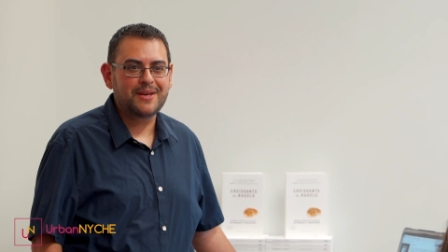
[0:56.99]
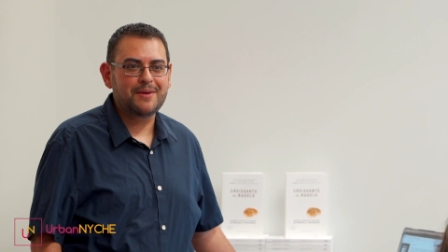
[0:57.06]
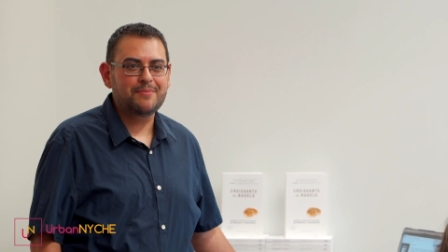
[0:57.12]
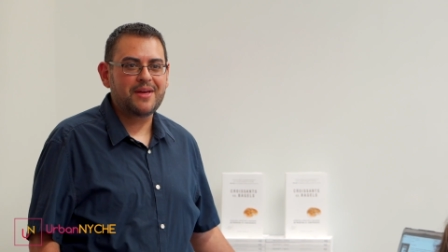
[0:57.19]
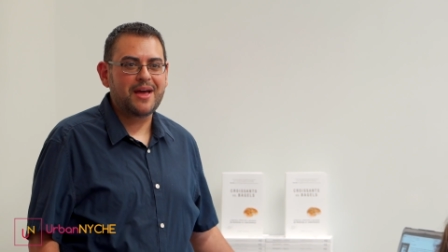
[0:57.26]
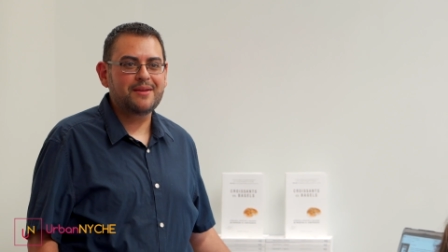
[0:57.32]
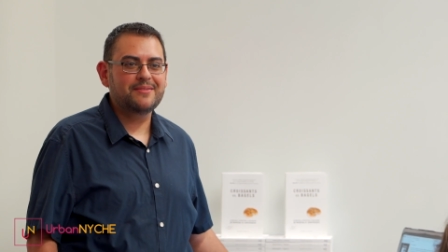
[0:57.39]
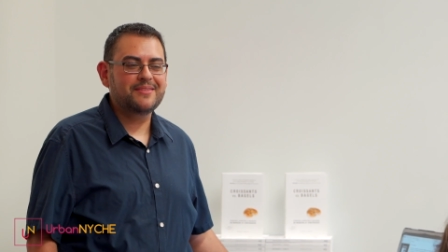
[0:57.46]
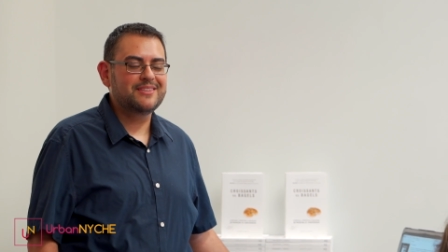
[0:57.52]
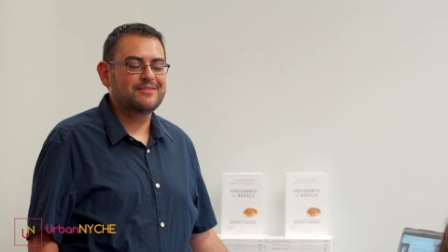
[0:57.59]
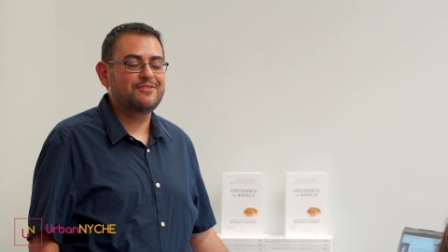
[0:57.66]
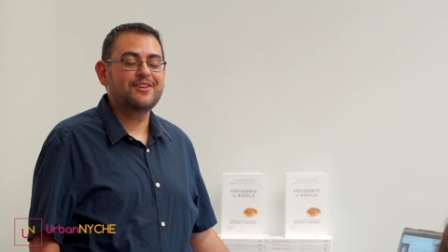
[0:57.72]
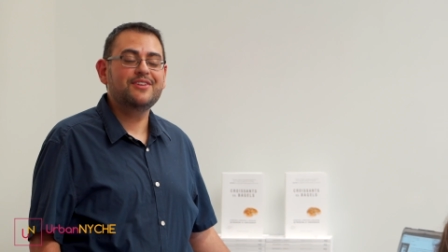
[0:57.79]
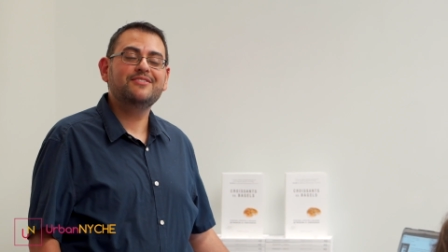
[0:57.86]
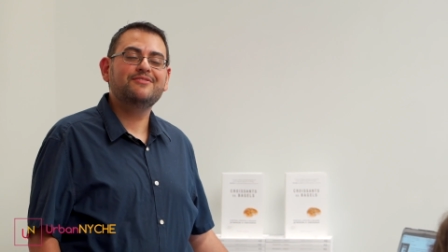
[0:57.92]
I'm not, it's
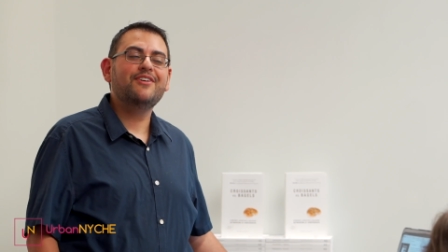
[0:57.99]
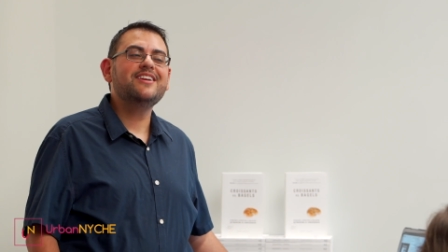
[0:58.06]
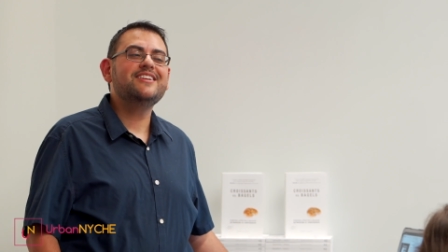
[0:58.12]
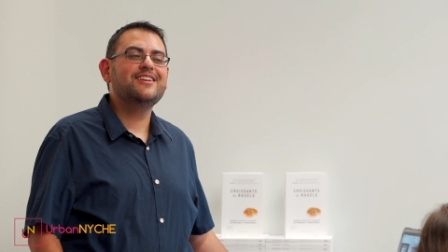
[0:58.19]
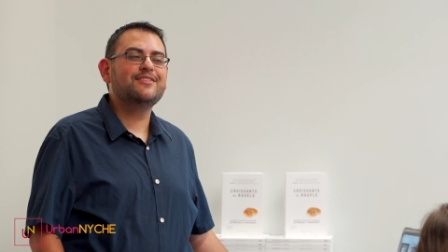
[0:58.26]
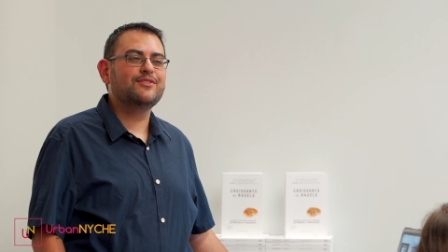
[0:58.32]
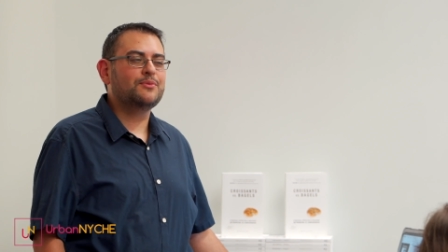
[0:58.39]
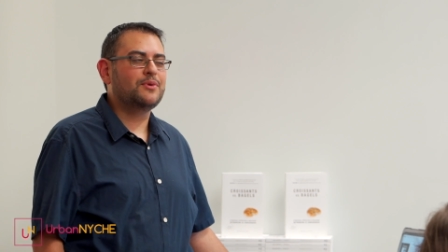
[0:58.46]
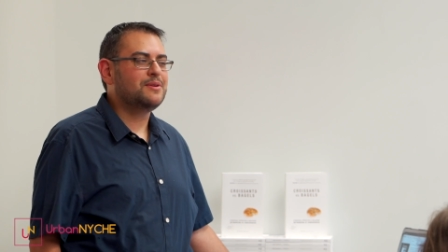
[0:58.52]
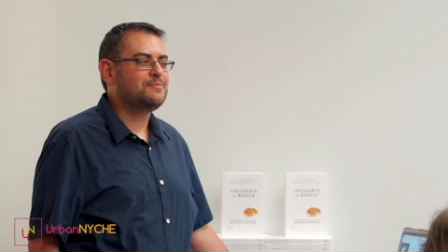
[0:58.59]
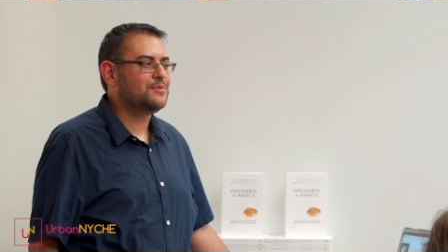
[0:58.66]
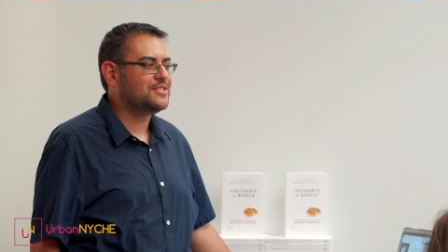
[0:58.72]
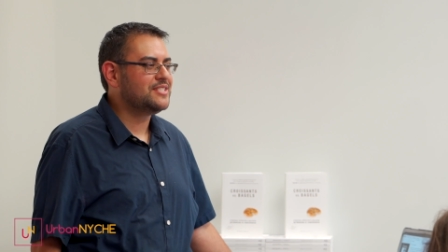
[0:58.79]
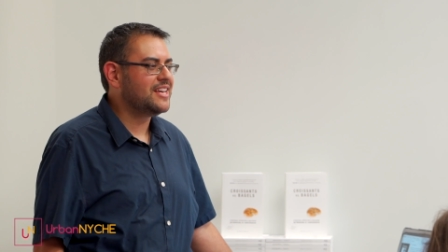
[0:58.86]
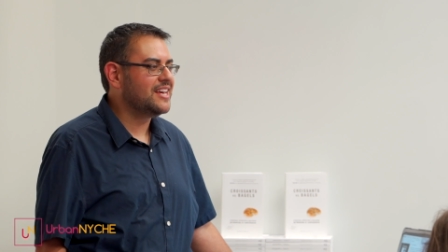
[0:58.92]
a very, very different
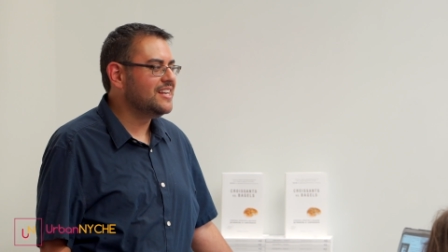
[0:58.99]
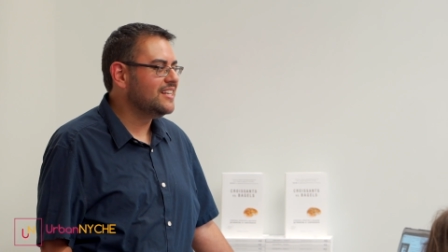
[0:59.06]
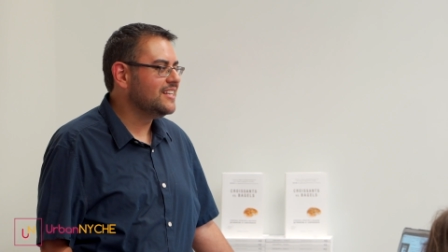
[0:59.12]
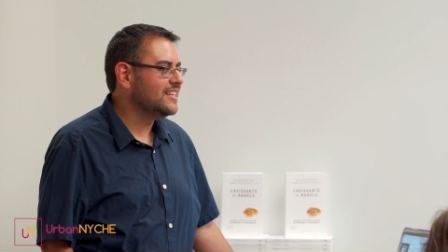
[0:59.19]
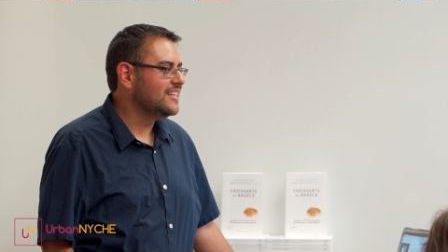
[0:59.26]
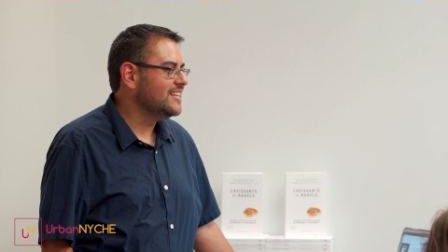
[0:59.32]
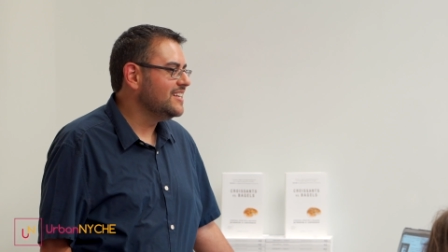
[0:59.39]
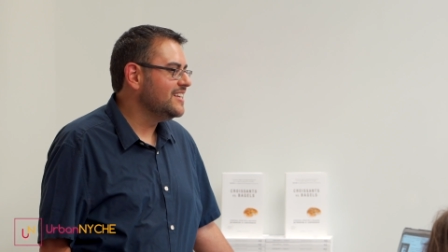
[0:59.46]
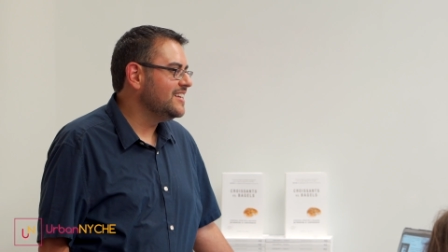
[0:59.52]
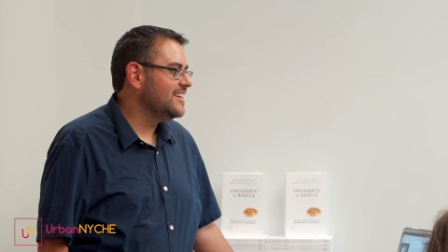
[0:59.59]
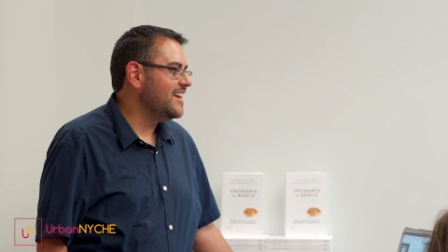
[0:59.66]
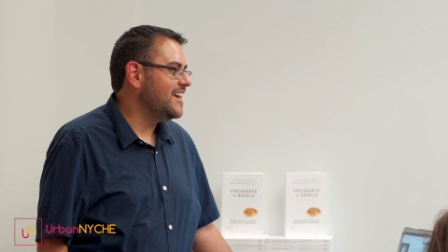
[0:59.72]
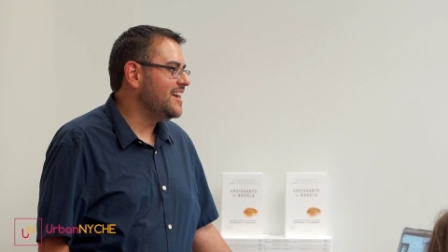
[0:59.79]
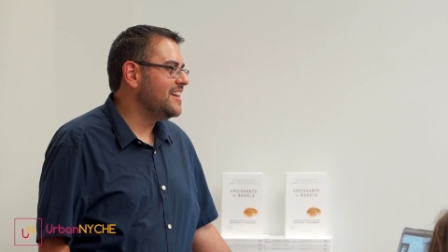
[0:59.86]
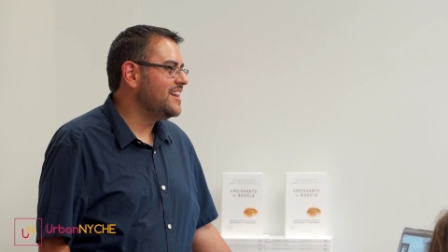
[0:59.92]
1%.
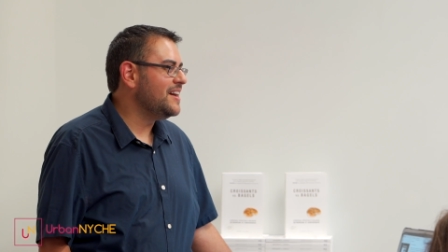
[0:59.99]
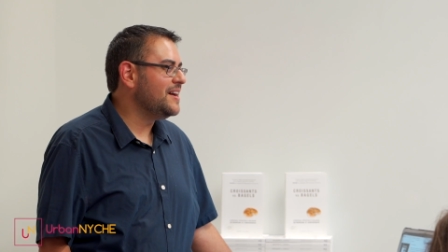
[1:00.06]
And